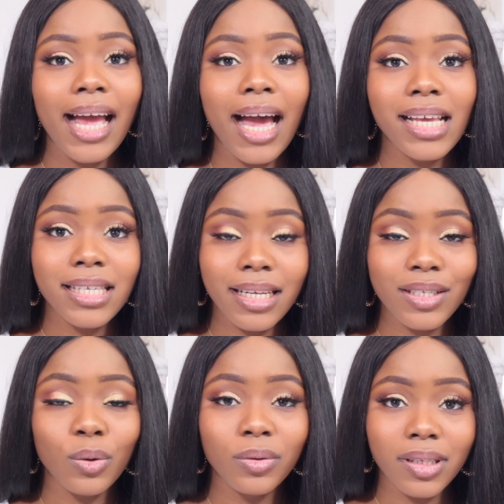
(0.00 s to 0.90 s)
I say this
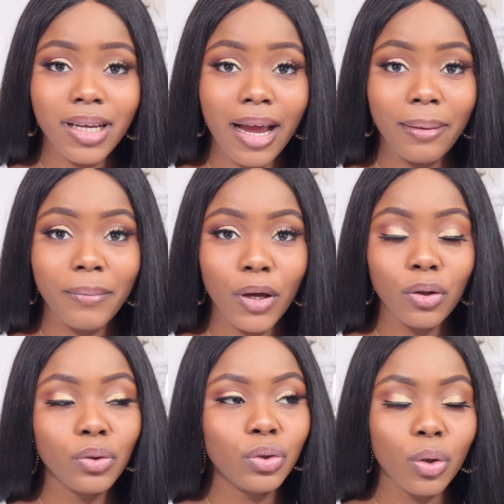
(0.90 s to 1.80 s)
all the time.
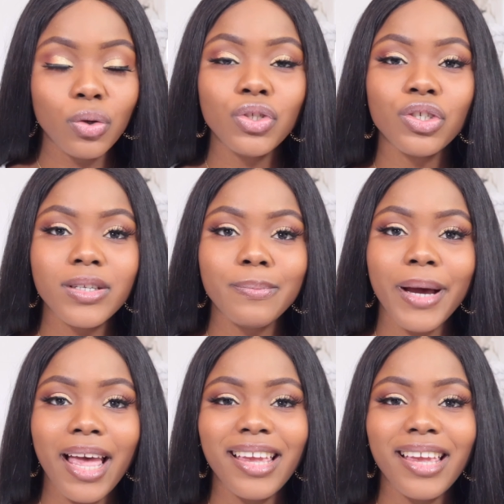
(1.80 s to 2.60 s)
Don't just buy